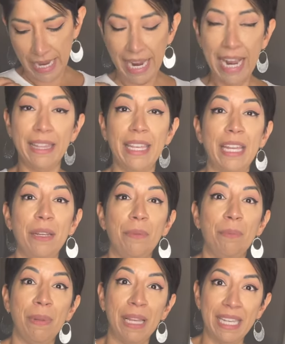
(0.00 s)
and then
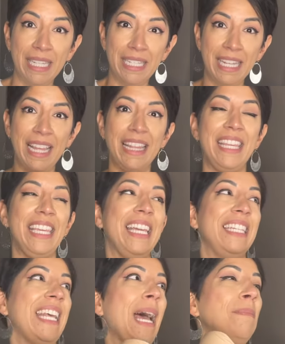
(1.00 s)
place the
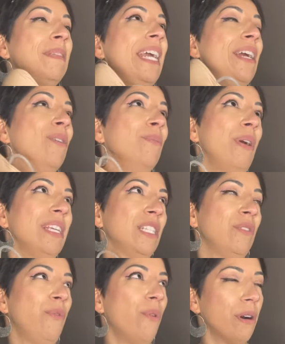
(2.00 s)
Adapt Air breast
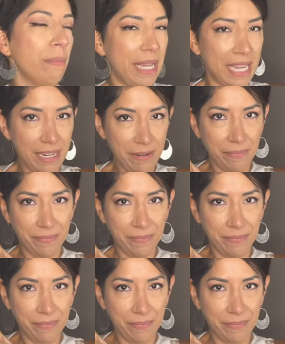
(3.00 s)
form in.